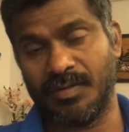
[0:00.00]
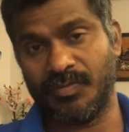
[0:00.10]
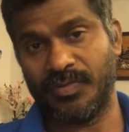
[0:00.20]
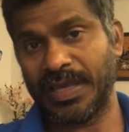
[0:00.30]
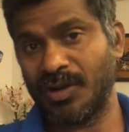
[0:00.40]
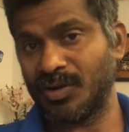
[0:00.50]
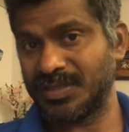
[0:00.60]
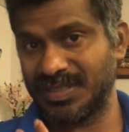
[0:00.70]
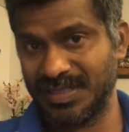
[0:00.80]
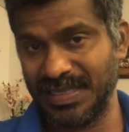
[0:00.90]
We cannot
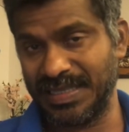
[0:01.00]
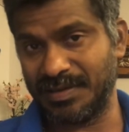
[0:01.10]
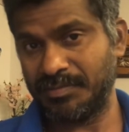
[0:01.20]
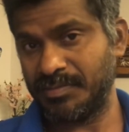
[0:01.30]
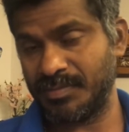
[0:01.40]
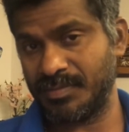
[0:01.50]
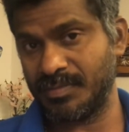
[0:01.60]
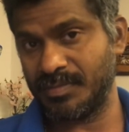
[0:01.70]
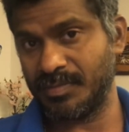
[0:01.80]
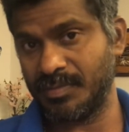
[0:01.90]
see them,
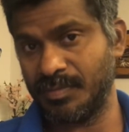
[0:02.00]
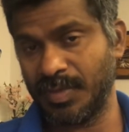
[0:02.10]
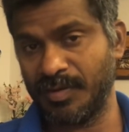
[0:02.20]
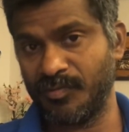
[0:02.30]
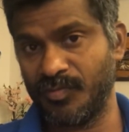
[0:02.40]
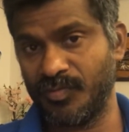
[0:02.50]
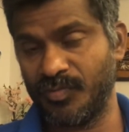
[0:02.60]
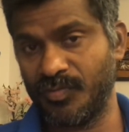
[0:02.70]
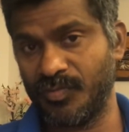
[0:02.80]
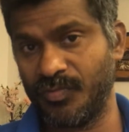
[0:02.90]
but
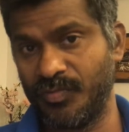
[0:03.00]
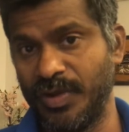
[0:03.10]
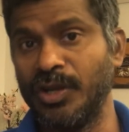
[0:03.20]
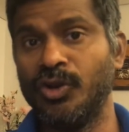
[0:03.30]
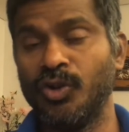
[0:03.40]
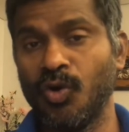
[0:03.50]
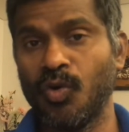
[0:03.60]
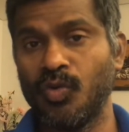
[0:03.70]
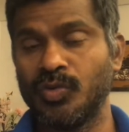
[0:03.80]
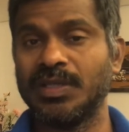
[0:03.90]
we
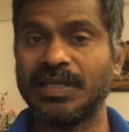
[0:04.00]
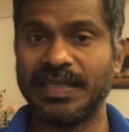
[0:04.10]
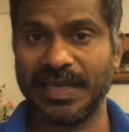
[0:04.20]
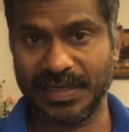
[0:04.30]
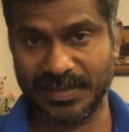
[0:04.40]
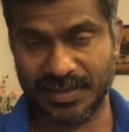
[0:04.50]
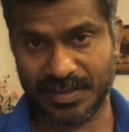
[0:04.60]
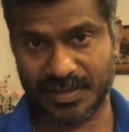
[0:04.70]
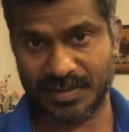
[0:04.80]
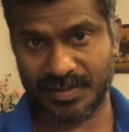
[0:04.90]
know that they
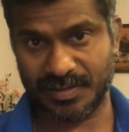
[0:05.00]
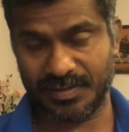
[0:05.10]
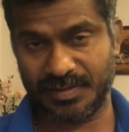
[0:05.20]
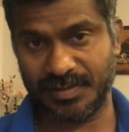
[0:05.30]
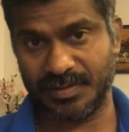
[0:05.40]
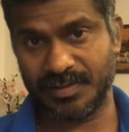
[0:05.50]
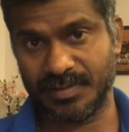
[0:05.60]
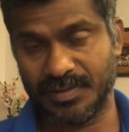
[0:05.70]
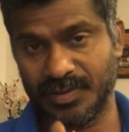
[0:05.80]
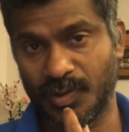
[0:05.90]
exist.
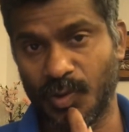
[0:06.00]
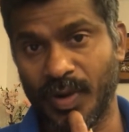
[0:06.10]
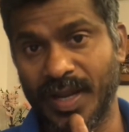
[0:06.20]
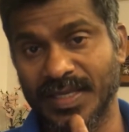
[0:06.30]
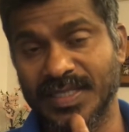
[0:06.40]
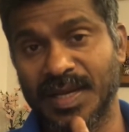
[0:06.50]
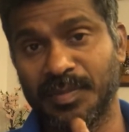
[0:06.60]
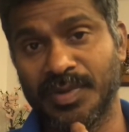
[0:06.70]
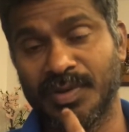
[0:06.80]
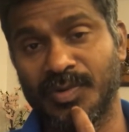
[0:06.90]
So, one
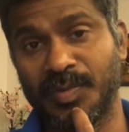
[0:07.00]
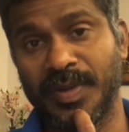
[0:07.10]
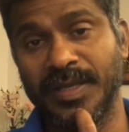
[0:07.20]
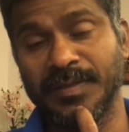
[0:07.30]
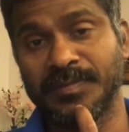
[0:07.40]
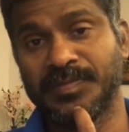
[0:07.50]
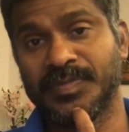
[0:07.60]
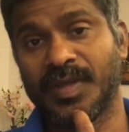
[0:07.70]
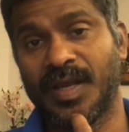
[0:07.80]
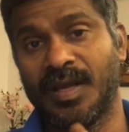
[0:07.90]
example could be
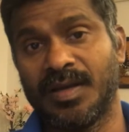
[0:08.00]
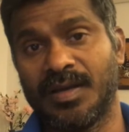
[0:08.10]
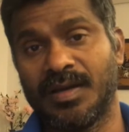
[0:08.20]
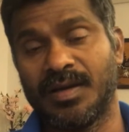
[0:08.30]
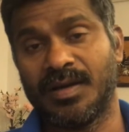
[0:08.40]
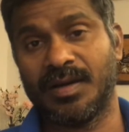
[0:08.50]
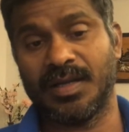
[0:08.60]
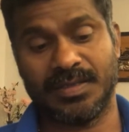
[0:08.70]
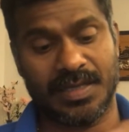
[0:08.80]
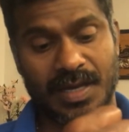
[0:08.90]
uh,
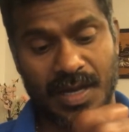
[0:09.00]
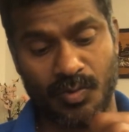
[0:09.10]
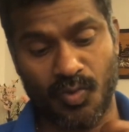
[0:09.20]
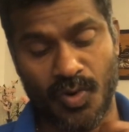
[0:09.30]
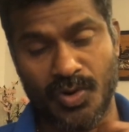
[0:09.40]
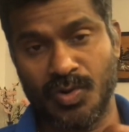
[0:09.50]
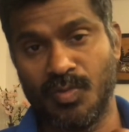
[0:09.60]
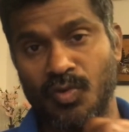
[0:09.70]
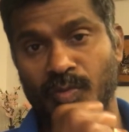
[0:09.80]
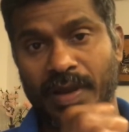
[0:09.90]
let's say I want to
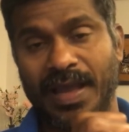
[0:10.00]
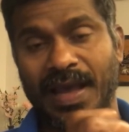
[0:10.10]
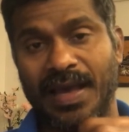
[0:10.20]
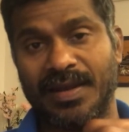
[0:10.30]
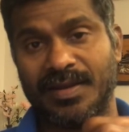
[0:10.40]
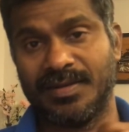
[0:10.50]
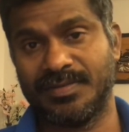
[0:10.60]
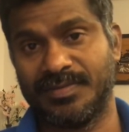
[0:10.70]
move my hand.